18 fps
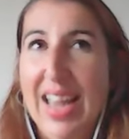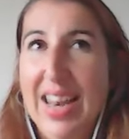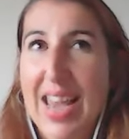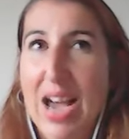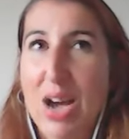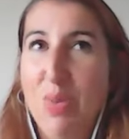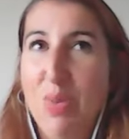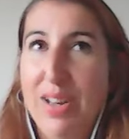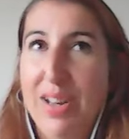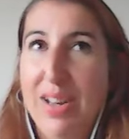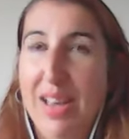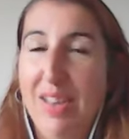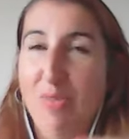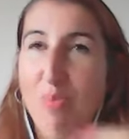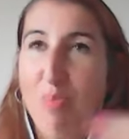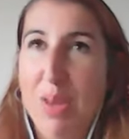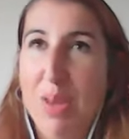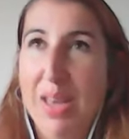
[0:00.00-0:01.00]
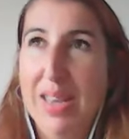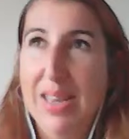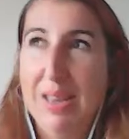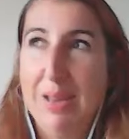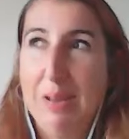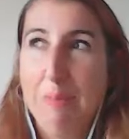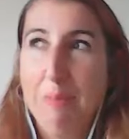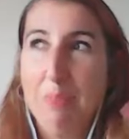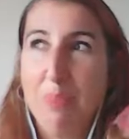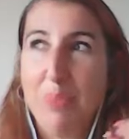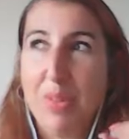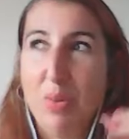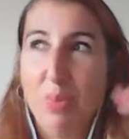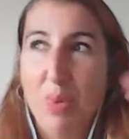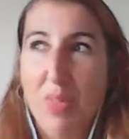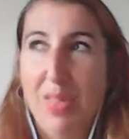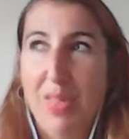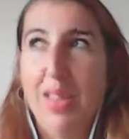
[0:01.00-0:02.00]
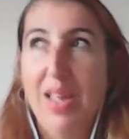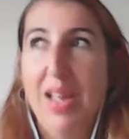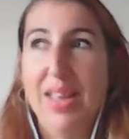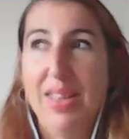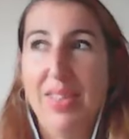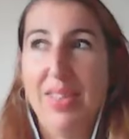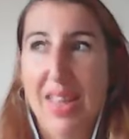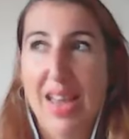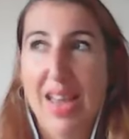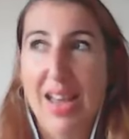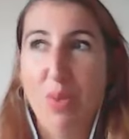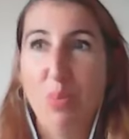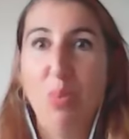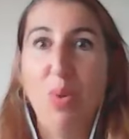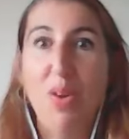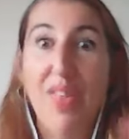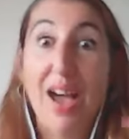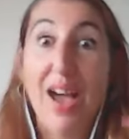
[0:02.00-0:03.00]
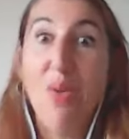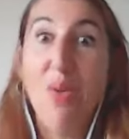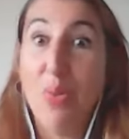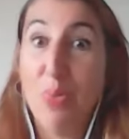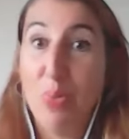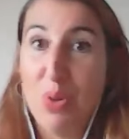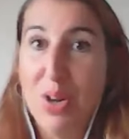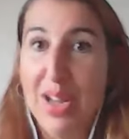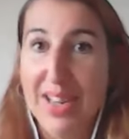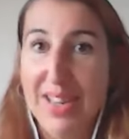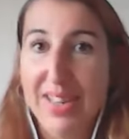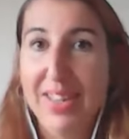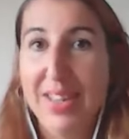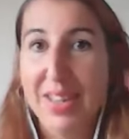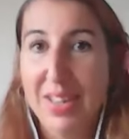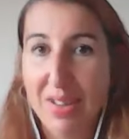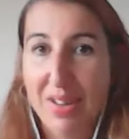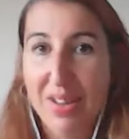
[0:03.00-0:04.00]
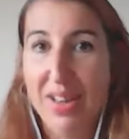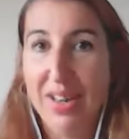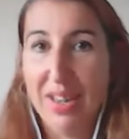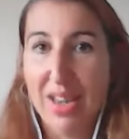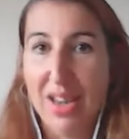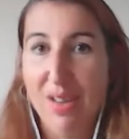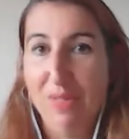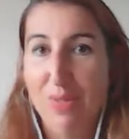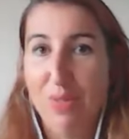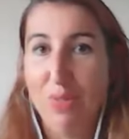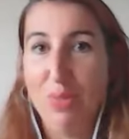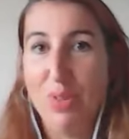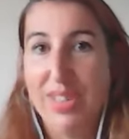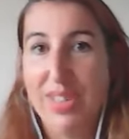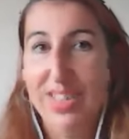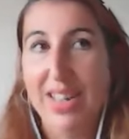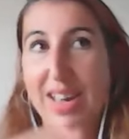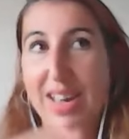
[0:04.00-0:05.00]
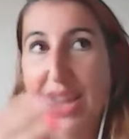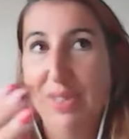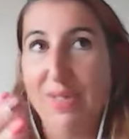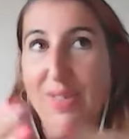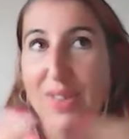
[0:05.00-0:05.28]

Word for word: And how would life be with, like that without the wine kind of going forward yeah. in life?